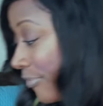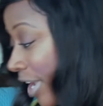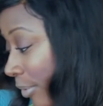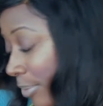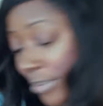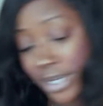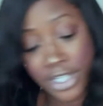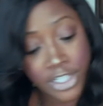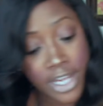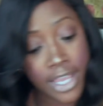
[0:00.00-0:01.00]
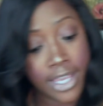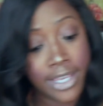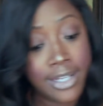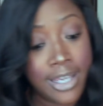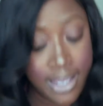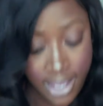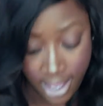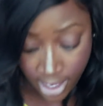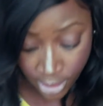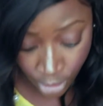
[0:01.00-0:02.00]
very pretty shade.
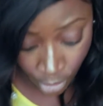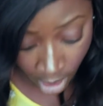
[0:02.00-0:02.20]
You